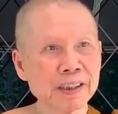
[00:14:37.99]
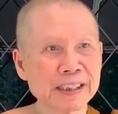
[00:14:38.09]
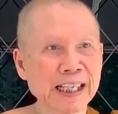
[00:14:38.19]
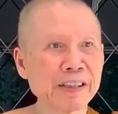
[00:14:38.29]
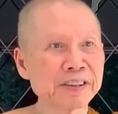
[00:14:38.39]

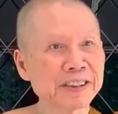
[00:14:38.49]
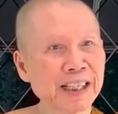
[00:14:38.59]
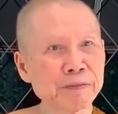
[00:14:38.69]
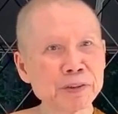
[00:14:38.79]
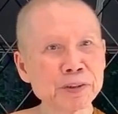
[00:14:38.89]
Now it's
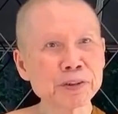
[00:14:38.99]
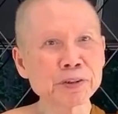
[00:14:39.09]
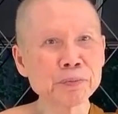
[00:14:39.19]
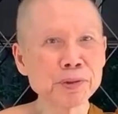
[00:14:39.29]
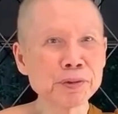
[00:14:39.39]
time for you to
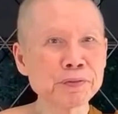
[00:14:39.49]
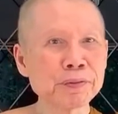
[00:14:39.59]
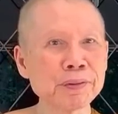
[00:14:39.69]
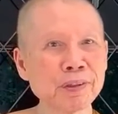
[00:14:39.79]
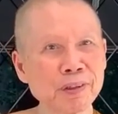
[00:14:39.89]
move.
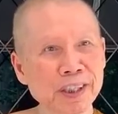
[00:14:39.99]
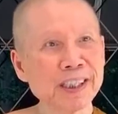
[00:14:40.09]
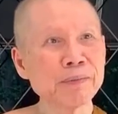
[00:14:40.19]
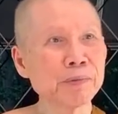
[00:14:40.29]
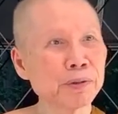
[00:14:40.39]

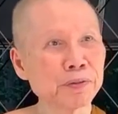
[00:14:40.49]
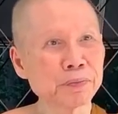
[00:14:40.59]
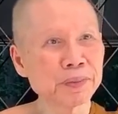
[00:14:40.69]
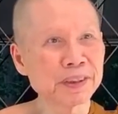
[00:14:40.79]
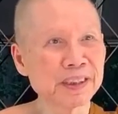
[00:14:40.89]
Okay, move.
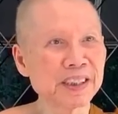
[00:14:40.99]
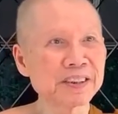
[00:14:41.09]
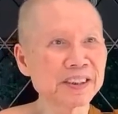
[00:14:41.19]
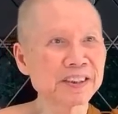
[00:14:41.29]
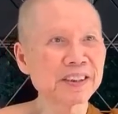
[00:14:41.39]
This
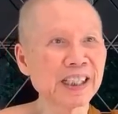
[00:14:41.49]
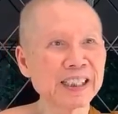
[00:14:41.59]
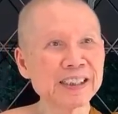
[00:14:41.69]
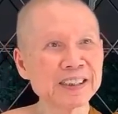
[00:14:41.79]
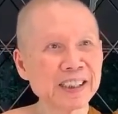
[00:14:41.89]
is
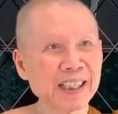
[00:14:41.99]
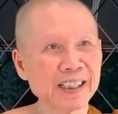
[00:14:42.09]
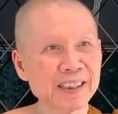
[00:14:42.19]
anicca.